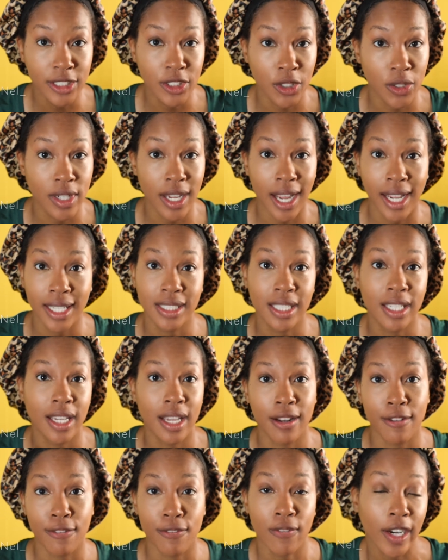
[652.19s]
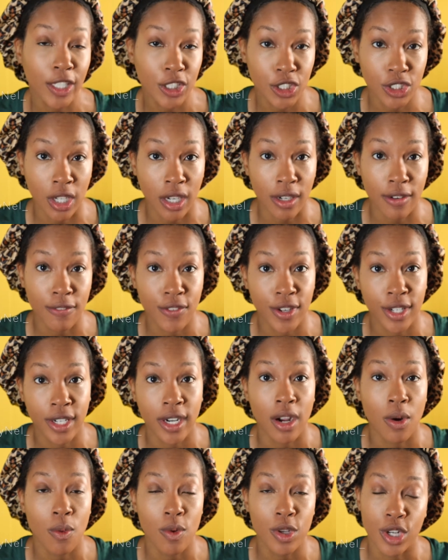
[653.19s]
so you guys can get a fresh start and
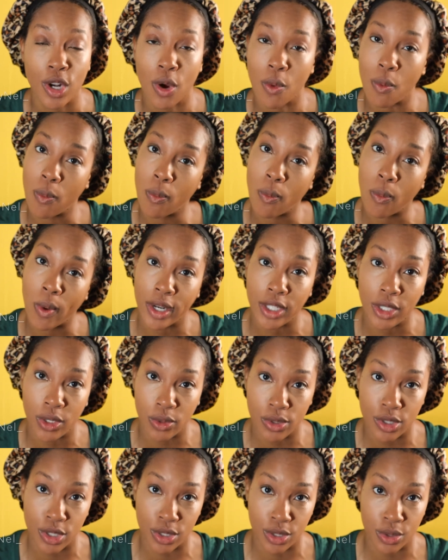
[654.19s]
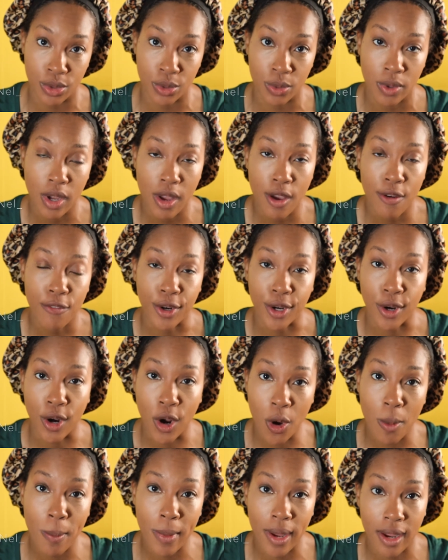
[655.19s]
figure out, you know, what you do for your
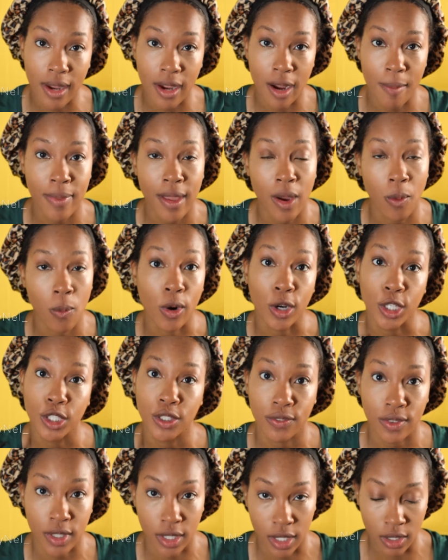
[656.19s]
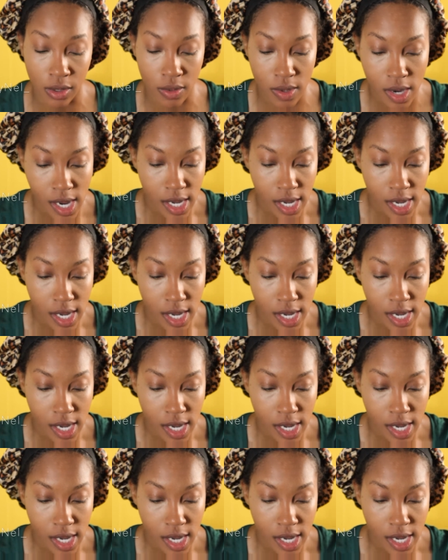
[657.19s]
own makeup that works for you.